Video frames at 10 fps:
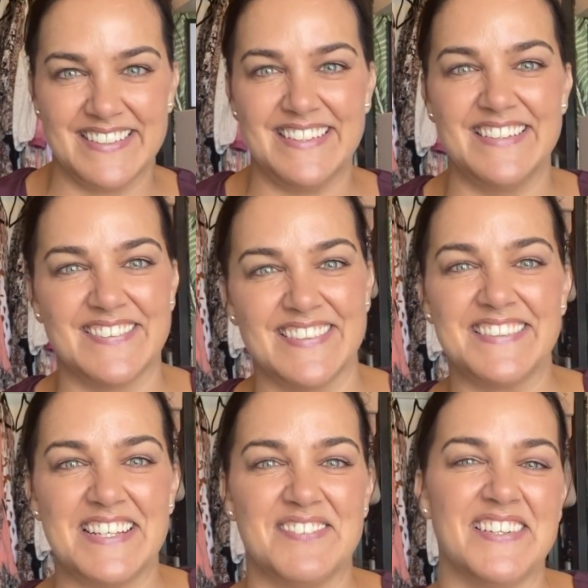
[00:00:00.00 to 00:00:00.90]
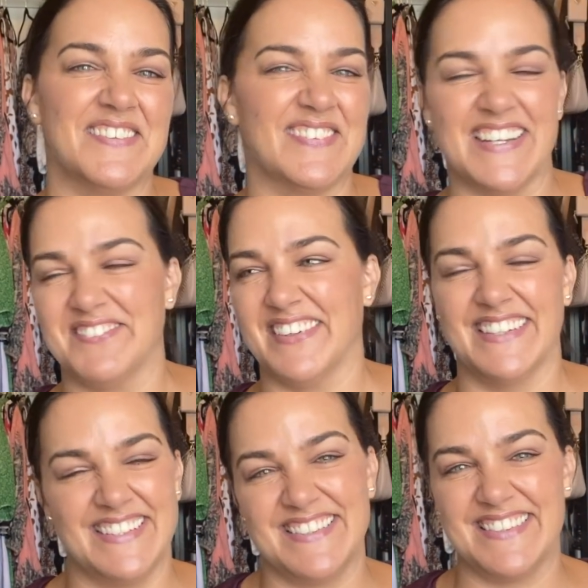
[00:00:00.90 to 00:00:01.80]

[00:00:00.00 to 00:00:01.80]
than you do on TV or whatever.